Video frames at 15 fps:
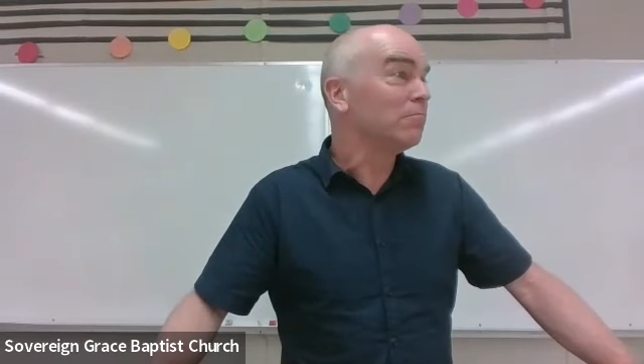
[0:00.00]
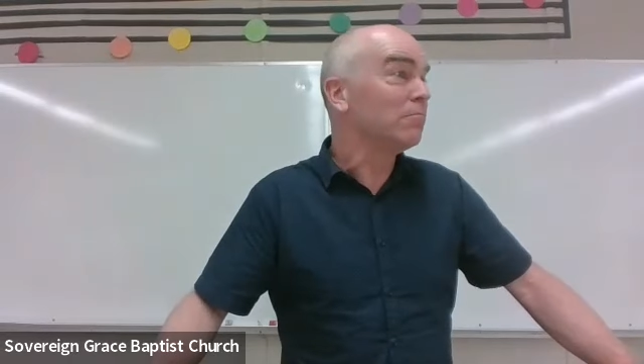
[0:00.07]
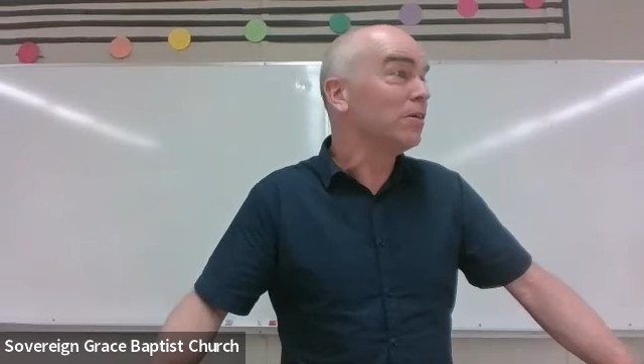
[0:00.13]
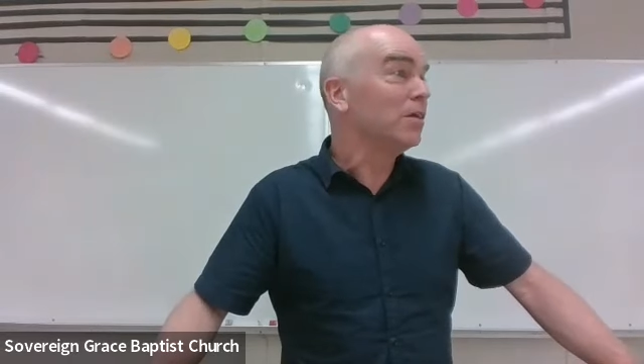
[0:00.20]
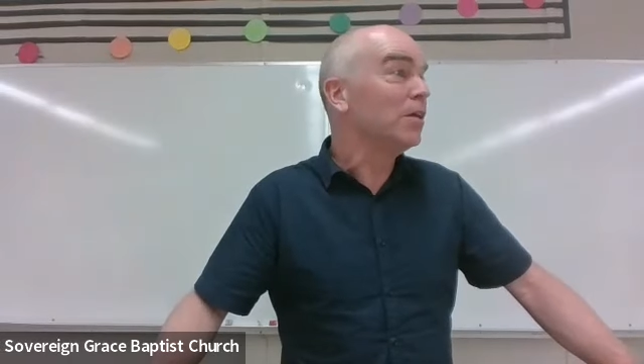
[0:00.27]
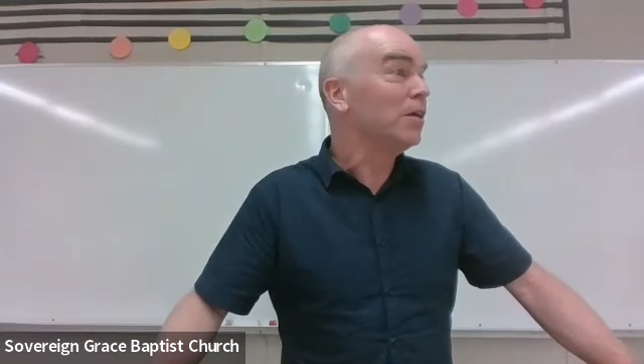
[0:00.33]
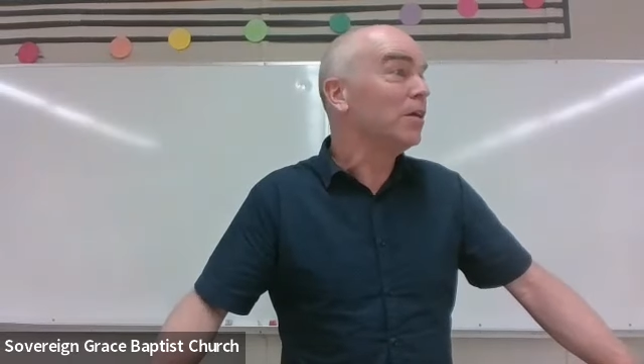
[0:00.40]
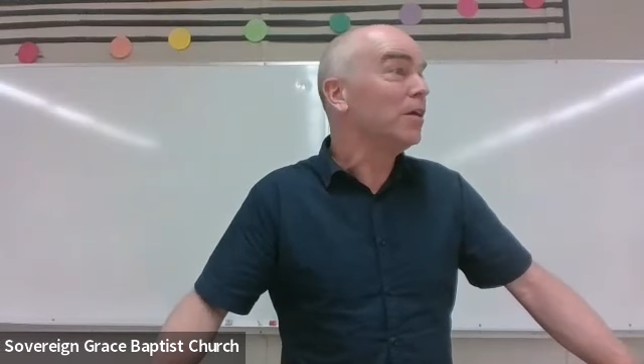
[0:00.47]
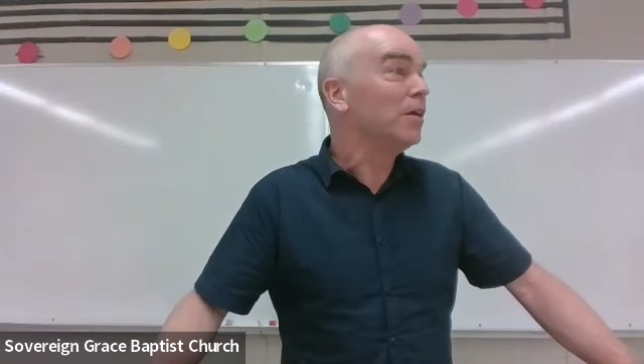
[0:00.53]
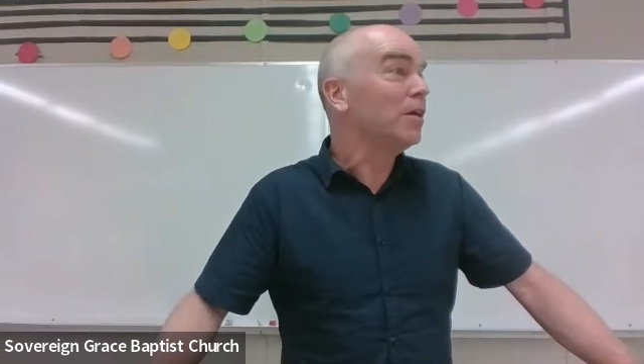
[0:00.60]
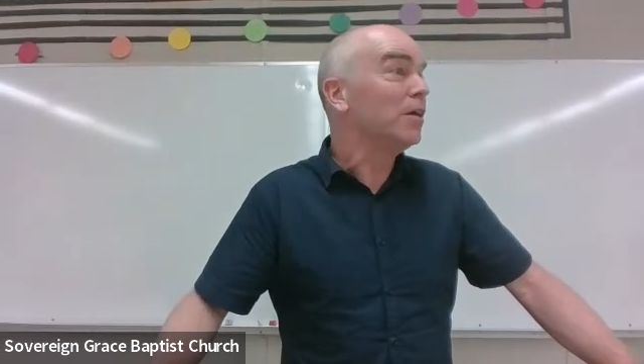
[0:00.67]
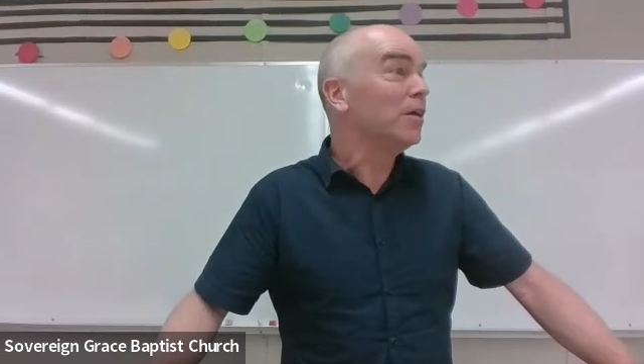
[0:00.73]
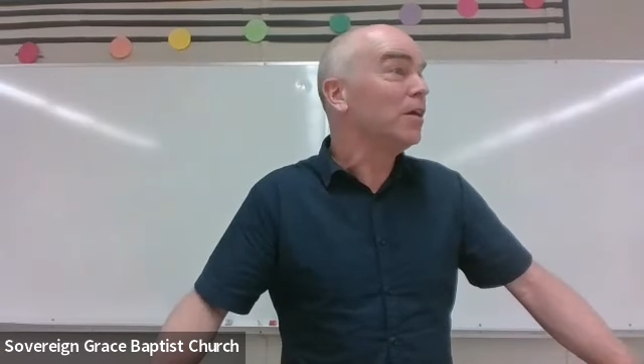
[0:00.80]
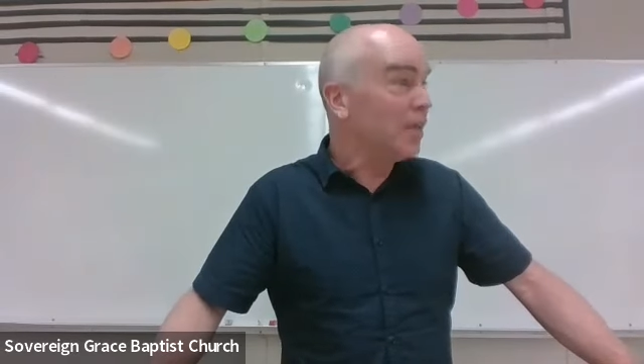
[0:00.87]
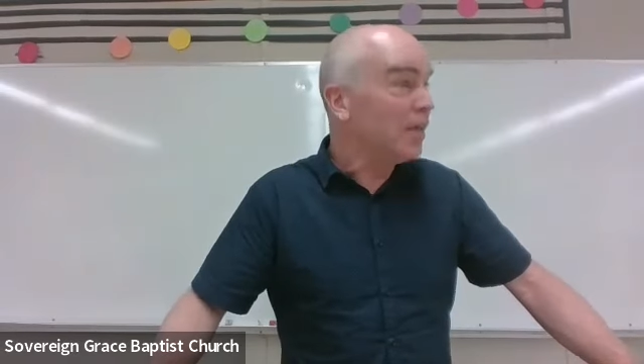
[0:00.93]
It
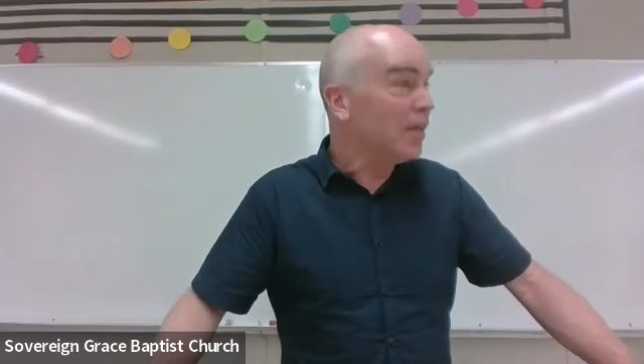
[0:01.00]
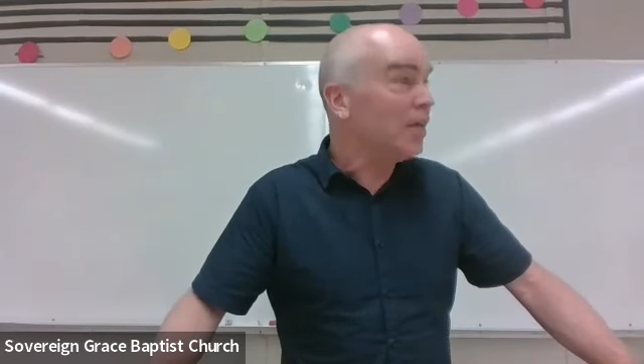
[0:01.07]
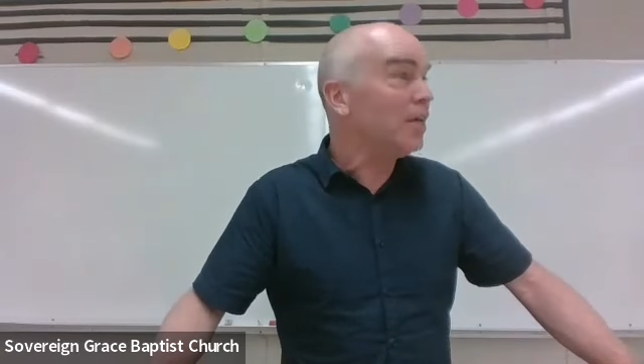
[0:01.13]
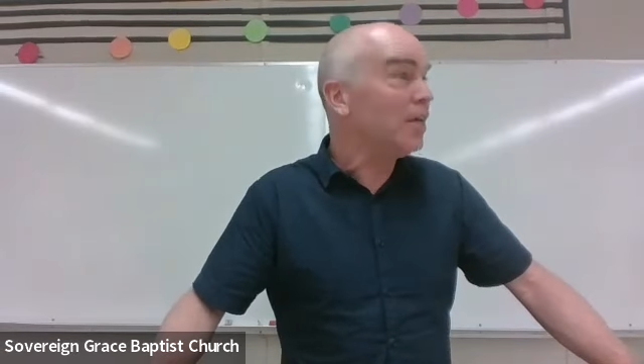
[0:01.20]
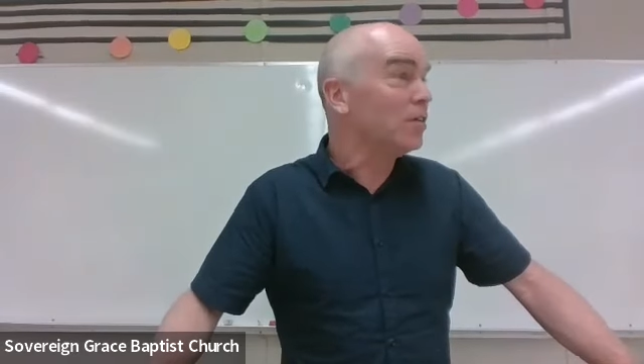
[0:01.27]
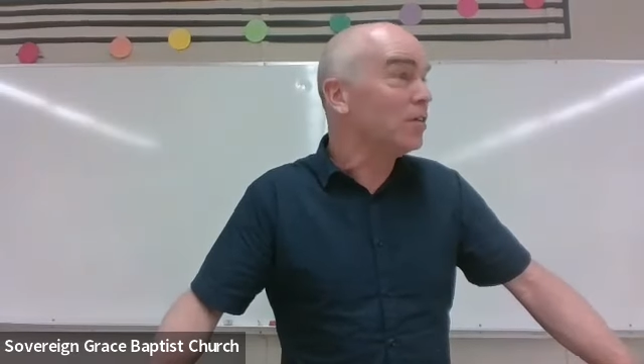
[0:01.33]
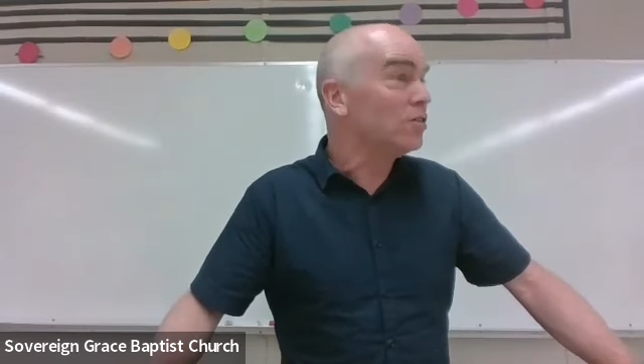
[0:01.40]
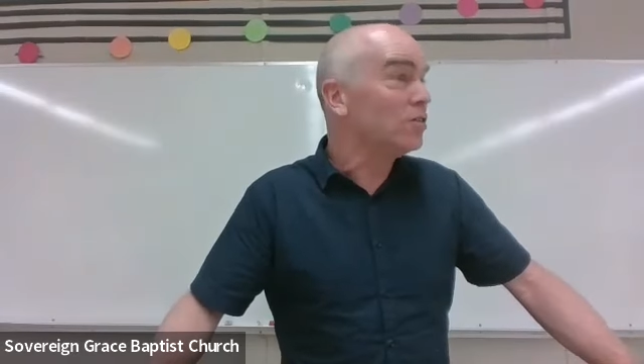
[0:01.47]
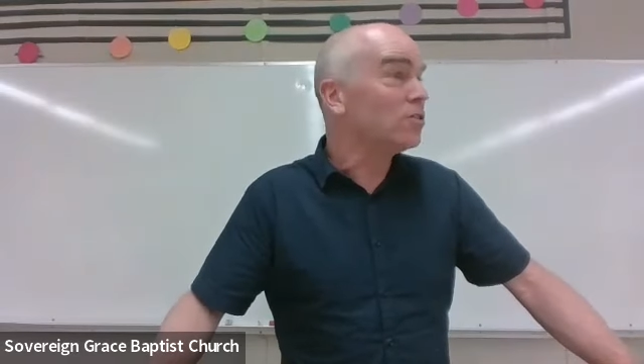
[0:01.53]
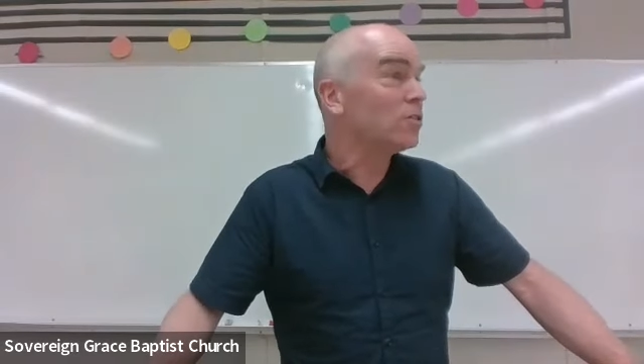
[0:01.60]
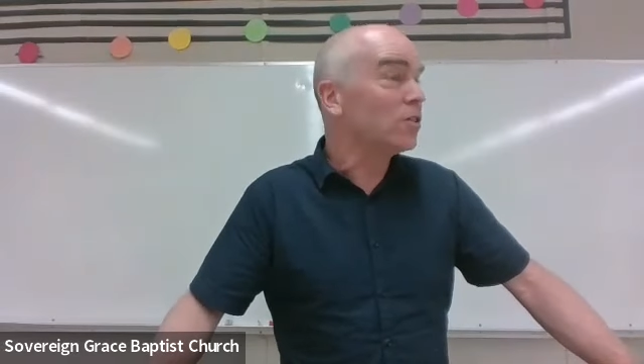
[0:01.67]
is the way